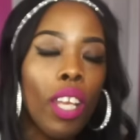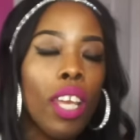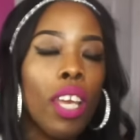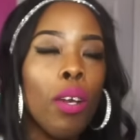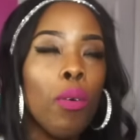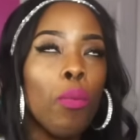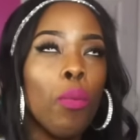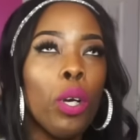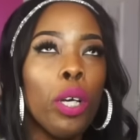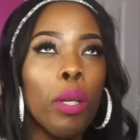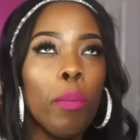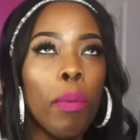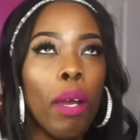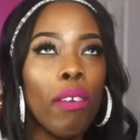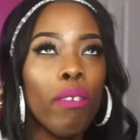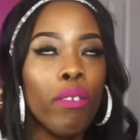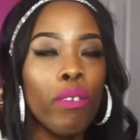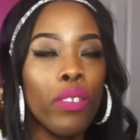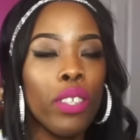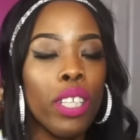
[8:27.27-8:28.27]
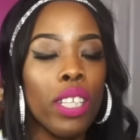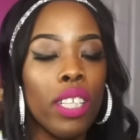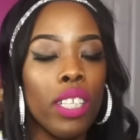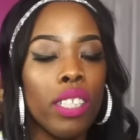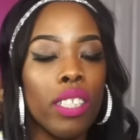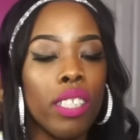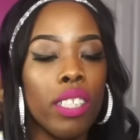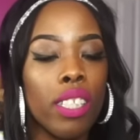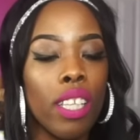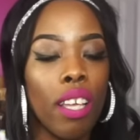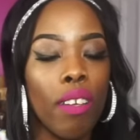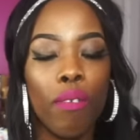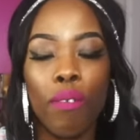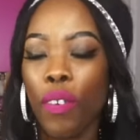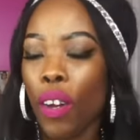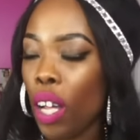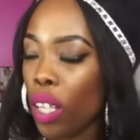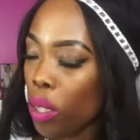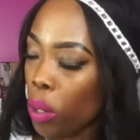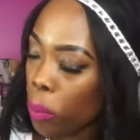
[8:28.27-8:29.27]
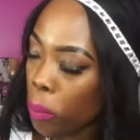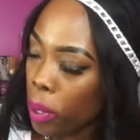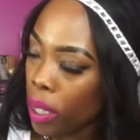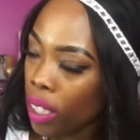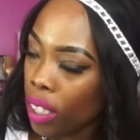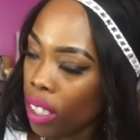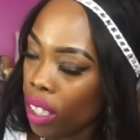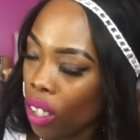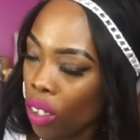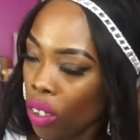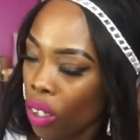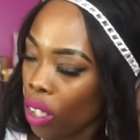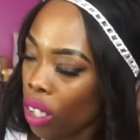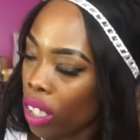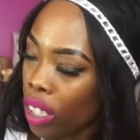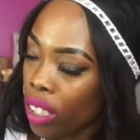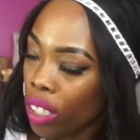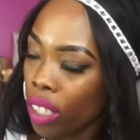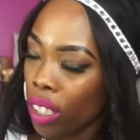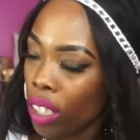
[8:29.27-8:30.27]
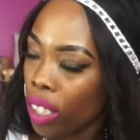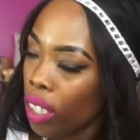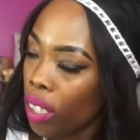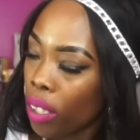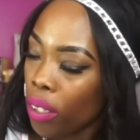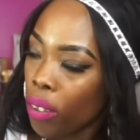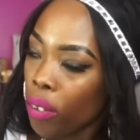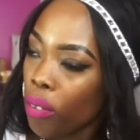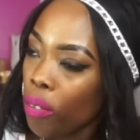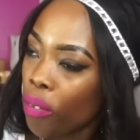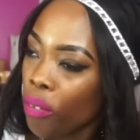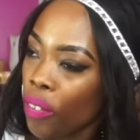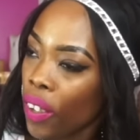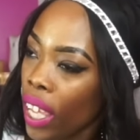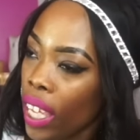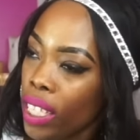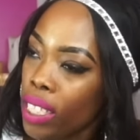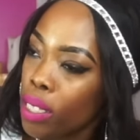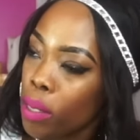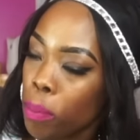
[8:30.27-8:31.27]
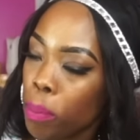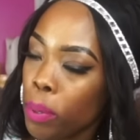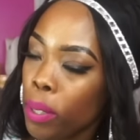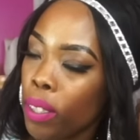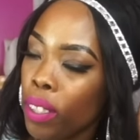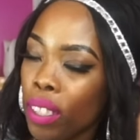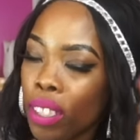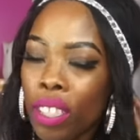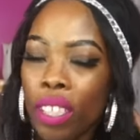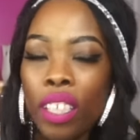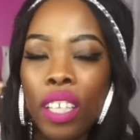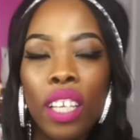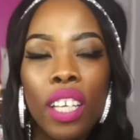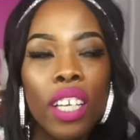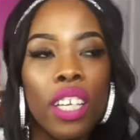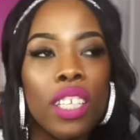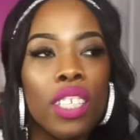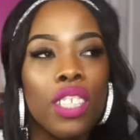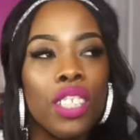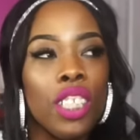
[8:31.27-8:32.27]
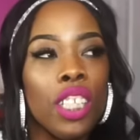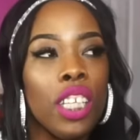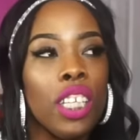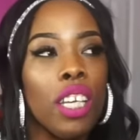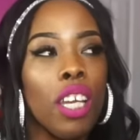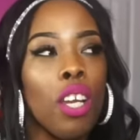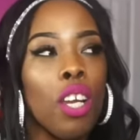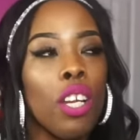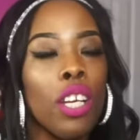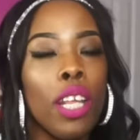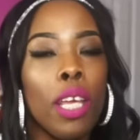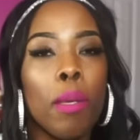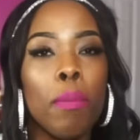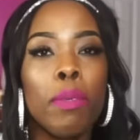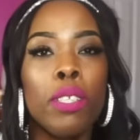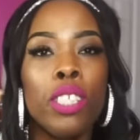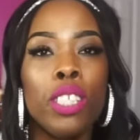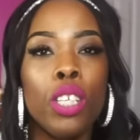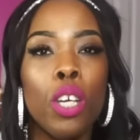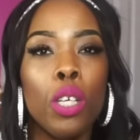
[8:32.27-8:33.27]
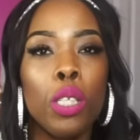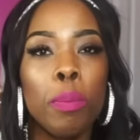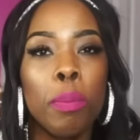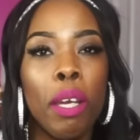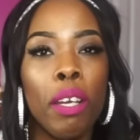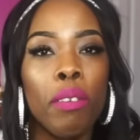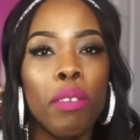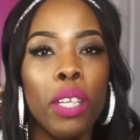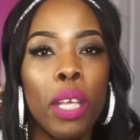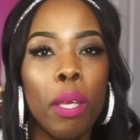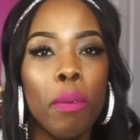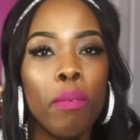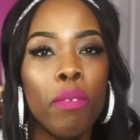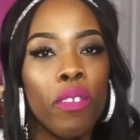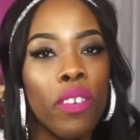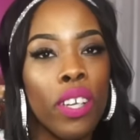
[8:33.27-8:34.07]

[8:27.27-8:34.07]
And one of my friends that follow me on Facebook, she her name she goes by her name